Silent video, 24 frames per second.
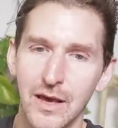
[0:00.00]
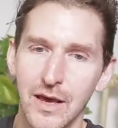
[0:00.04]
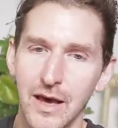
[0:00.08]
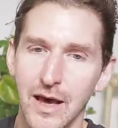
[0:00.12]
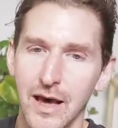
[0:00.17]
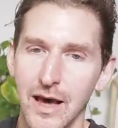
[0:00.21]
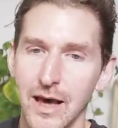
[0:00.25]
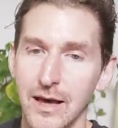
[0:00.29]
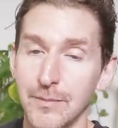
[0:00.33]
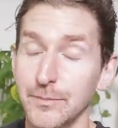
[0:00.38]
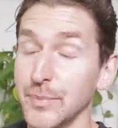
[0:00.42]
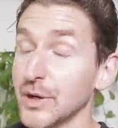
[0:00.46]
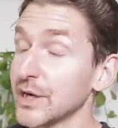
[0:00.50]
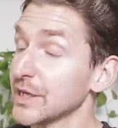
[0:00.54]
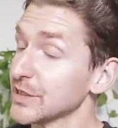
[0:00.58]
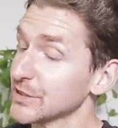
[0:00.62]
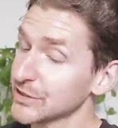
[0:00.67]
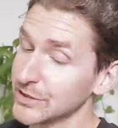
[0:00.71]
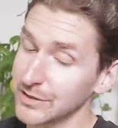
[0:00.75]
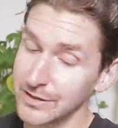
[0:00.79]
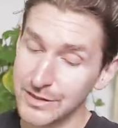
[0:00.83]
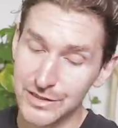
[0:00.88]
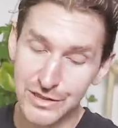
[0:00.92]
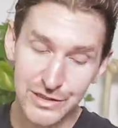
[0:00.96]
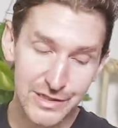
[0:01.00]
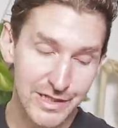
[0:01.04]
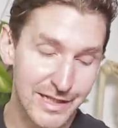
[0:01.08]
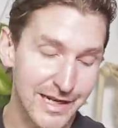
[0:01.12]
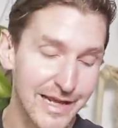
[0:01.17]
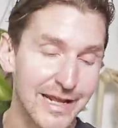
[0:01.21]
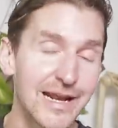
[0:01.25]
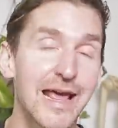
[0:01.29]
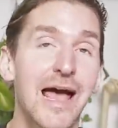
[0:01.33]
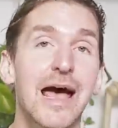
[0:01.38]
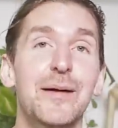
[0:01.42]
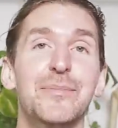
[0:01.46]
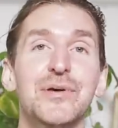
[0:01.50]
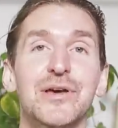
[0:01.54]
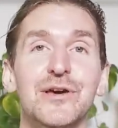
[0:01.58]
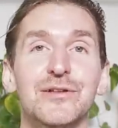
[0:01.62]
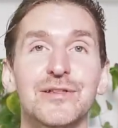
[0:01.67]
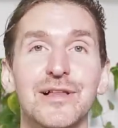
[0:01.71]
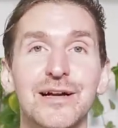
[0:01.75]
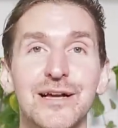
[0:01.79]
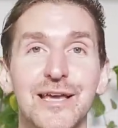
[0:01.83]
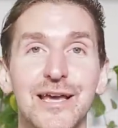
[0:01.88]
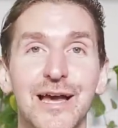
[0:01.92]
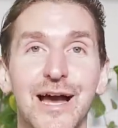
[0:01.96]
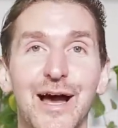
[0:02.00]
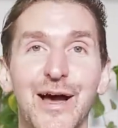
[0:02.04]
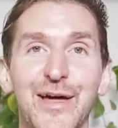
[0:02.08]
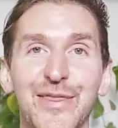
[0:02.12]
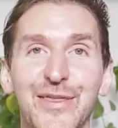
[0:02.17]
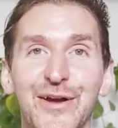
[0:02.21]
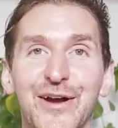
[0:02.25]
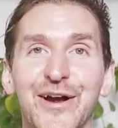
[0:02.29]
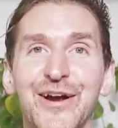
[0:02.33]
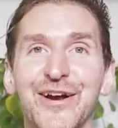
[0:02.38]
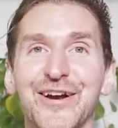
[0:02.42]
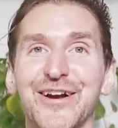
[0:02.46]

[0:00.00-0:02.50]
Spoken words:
But he sure as shit ain't happy-go-lucky either.